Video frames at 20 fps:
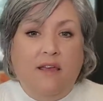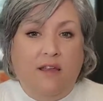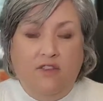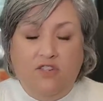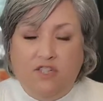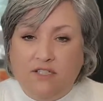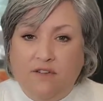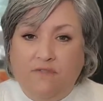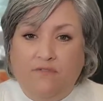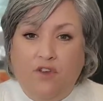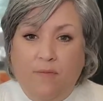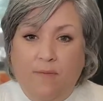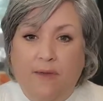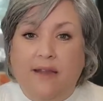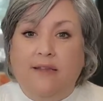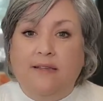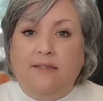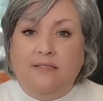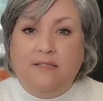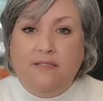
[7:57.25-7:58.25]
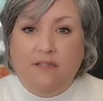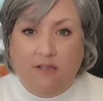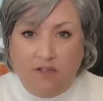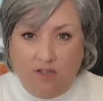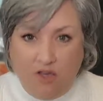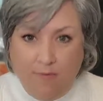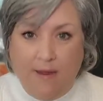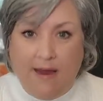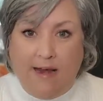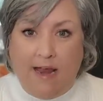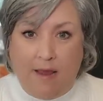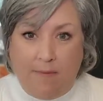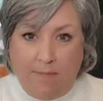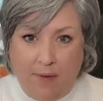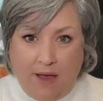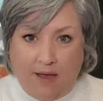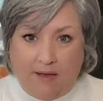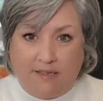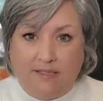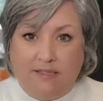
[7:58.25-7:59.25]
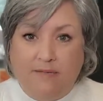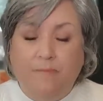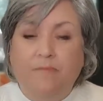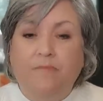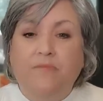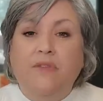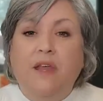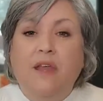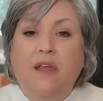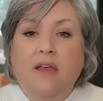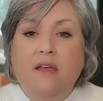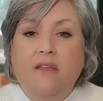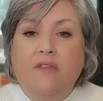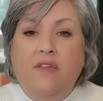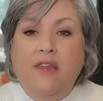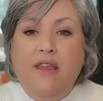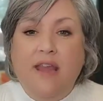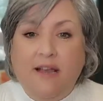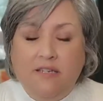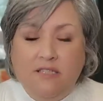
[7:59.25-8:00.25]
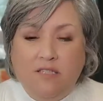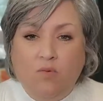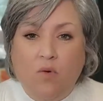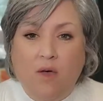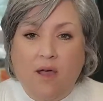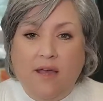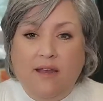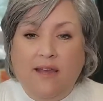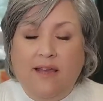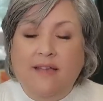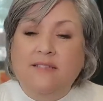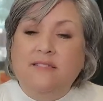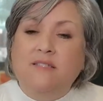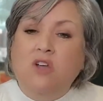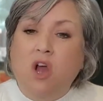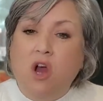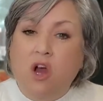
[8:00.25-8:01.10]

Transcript: In just a few minutes, you made $8. The next one is